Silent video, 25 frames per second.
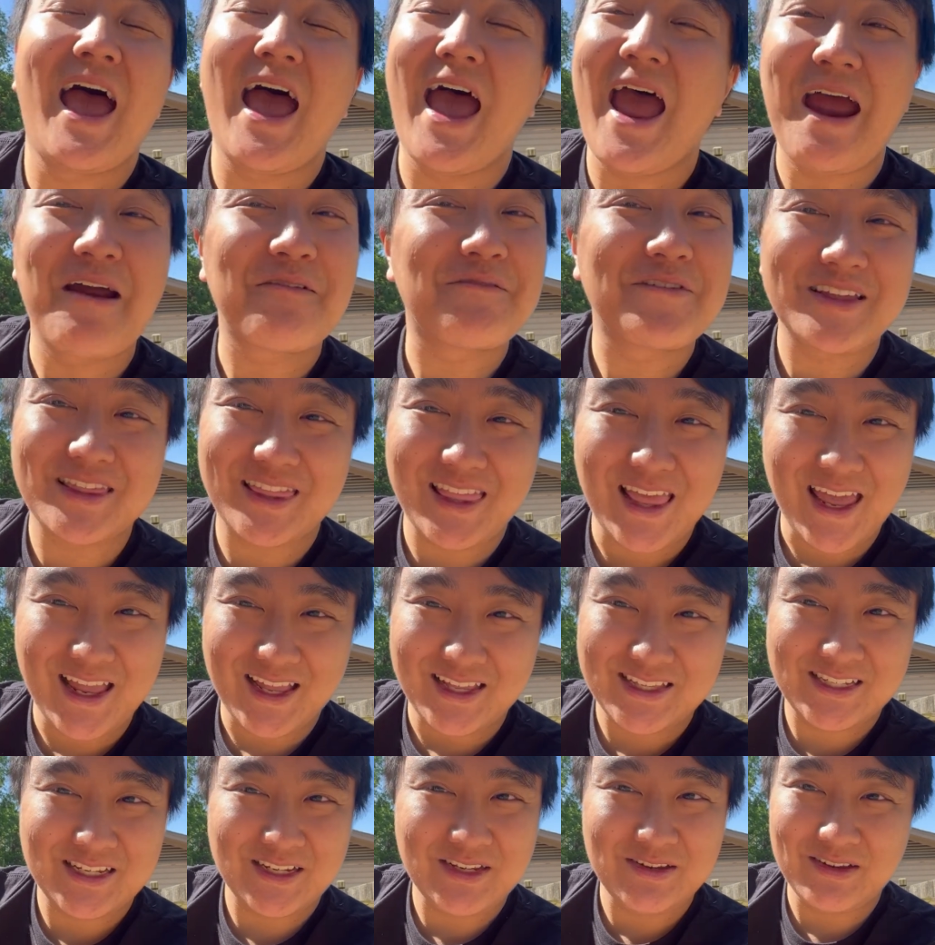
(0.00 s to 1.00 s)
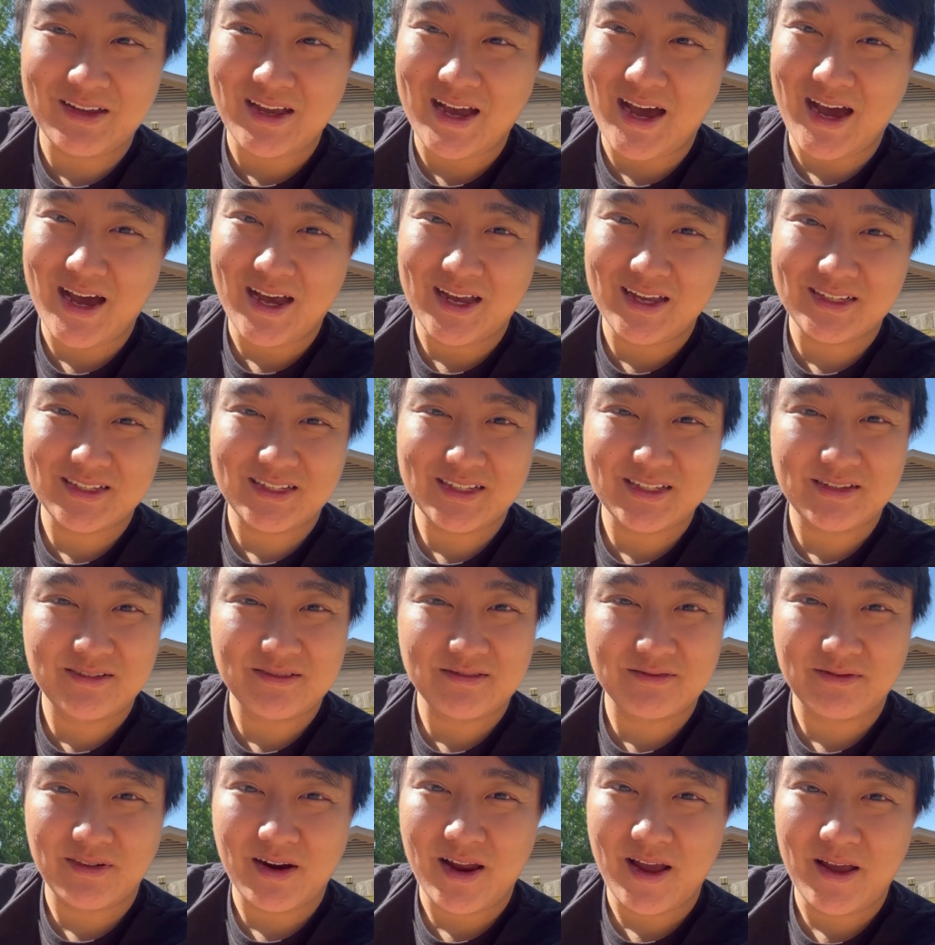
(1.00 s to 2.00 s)
everything too, guys,
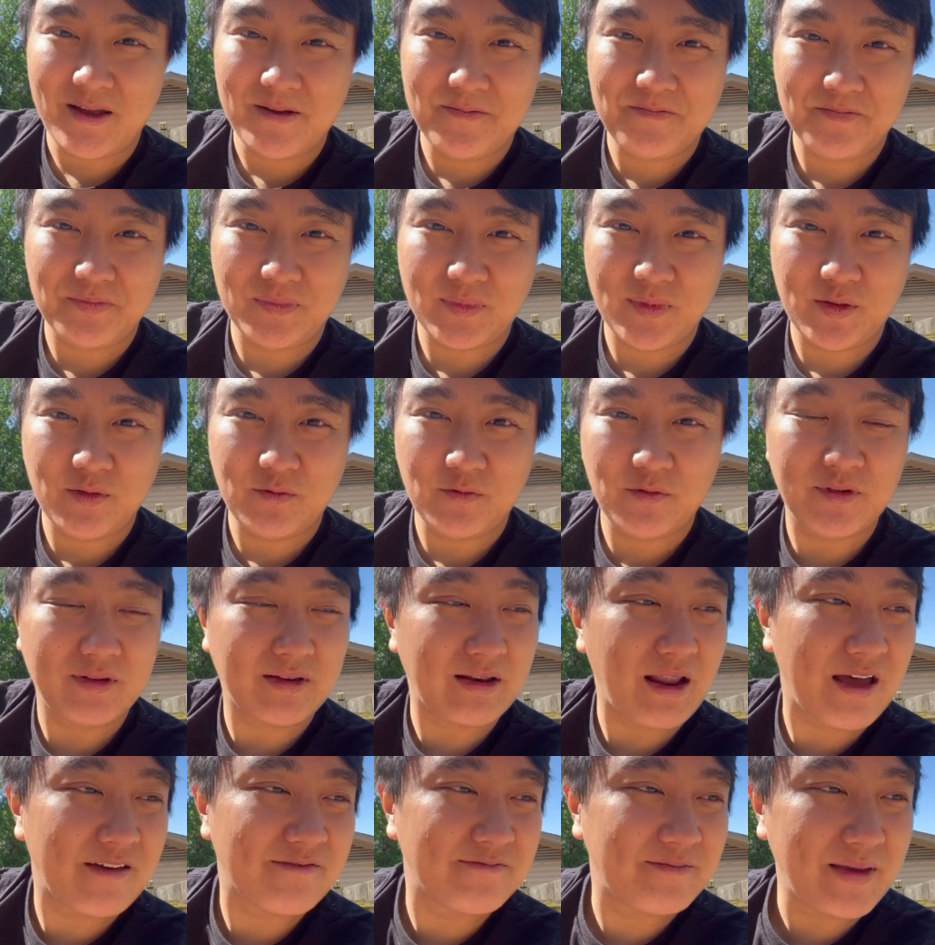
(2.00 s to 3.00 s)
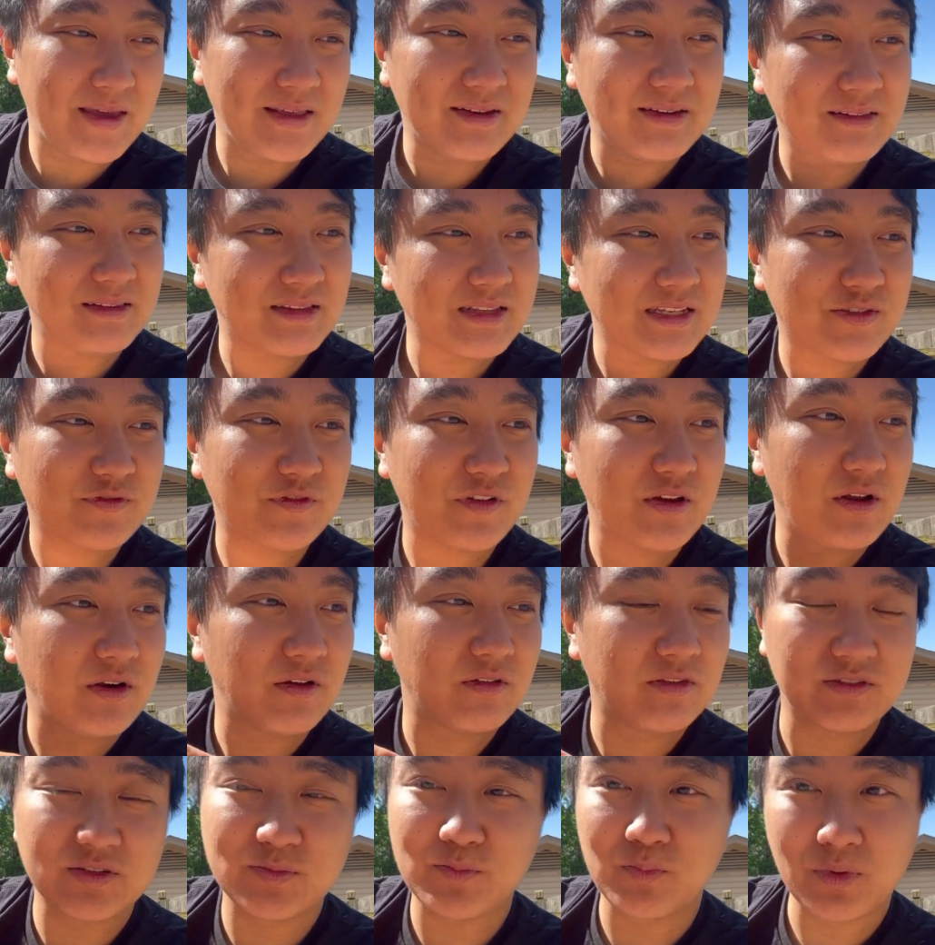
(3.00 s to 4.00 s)
right? When I've been in this field
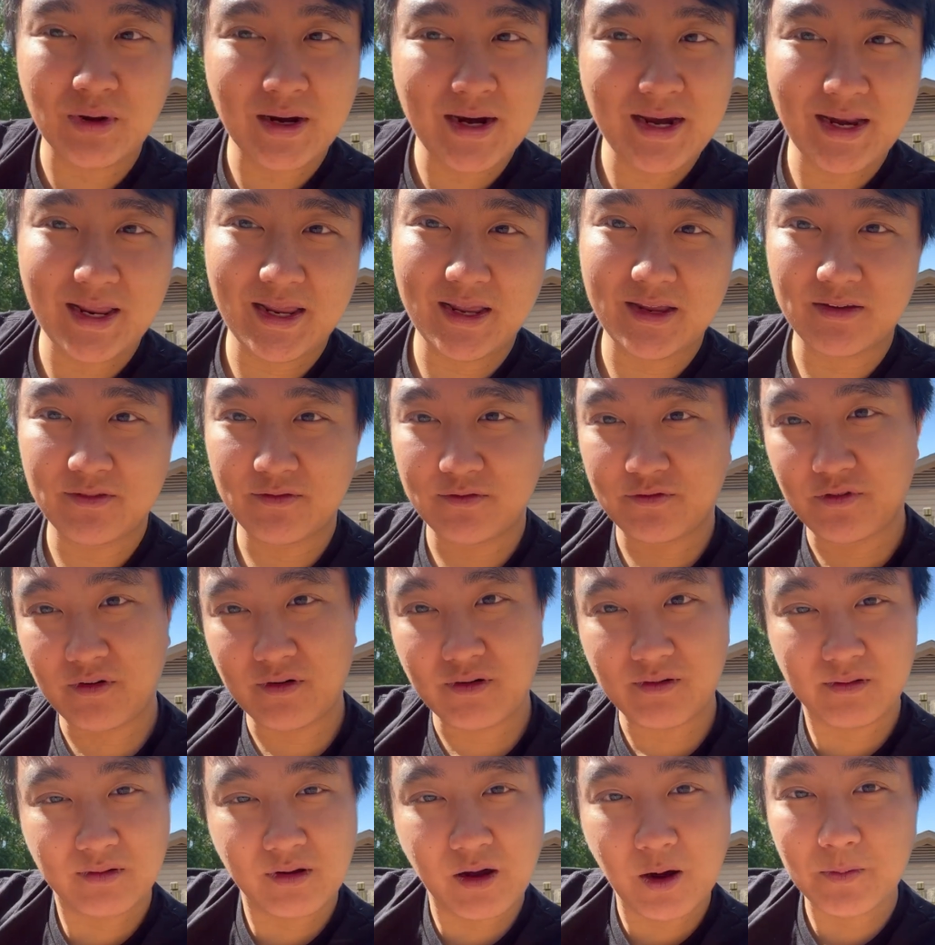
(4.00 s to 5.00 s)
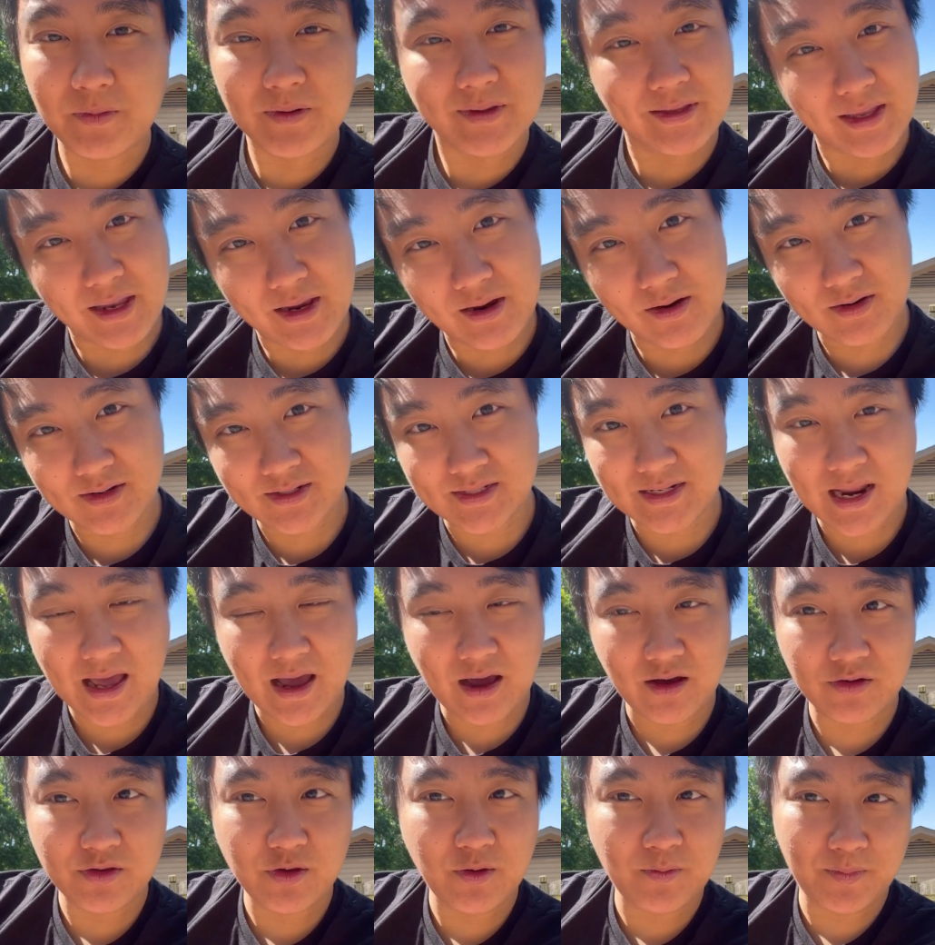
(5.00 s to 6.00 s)
of this breeding for a couple years
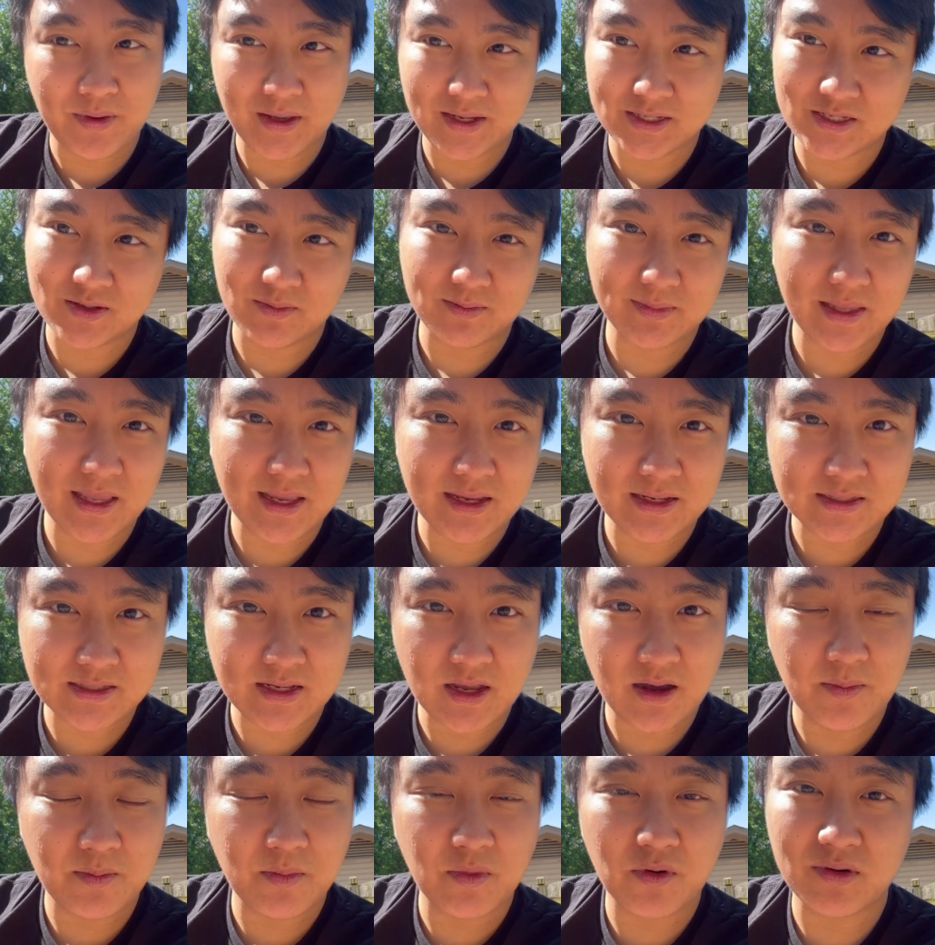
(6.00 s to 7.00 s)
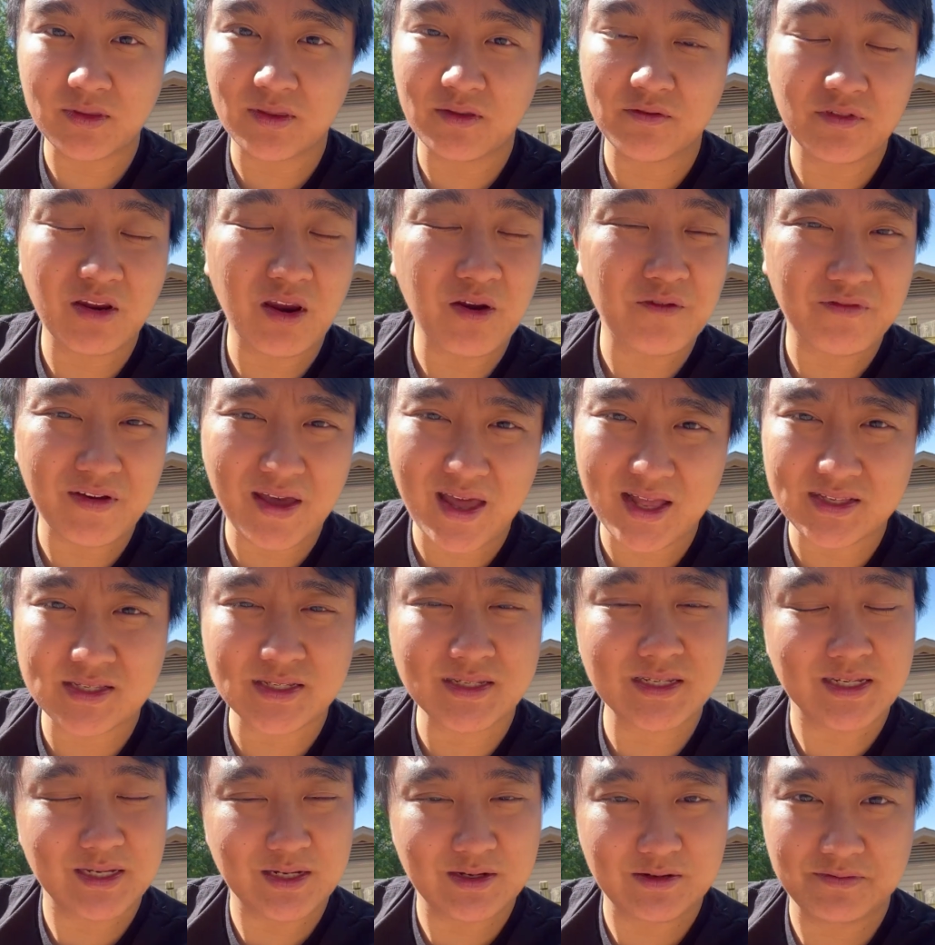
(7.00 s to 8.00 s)
now, you pick some things up more than your vets
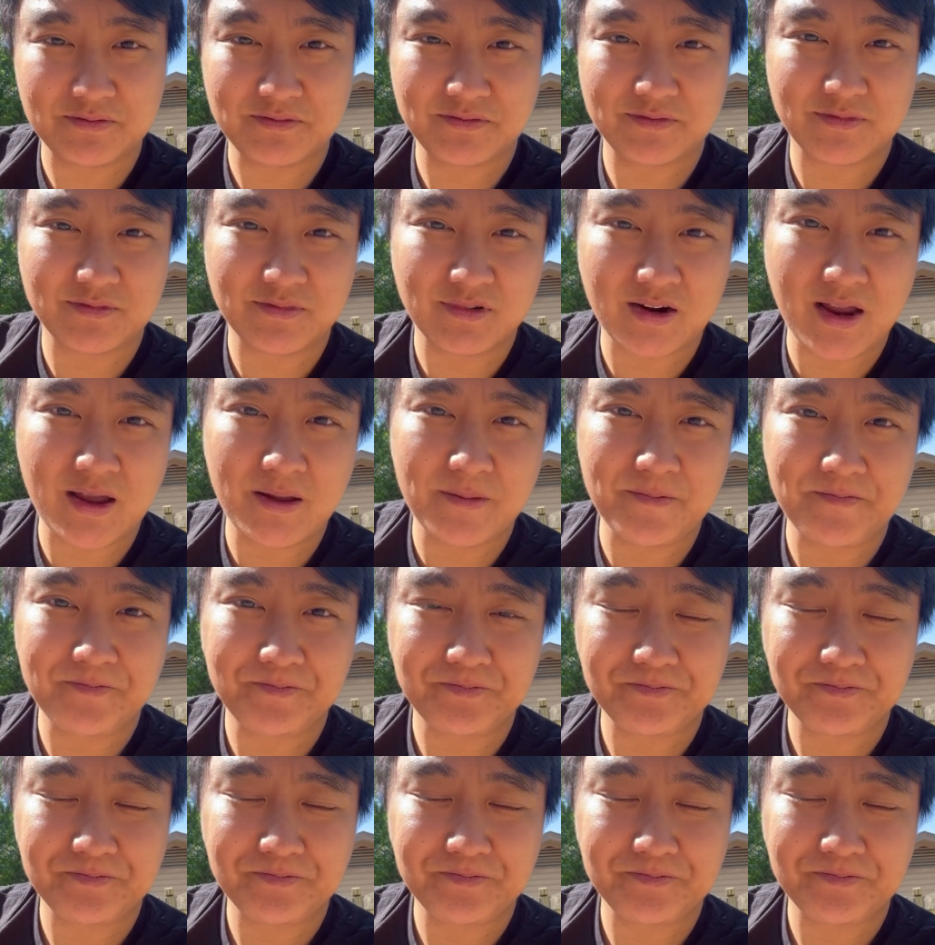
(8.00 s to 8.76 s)
too, right?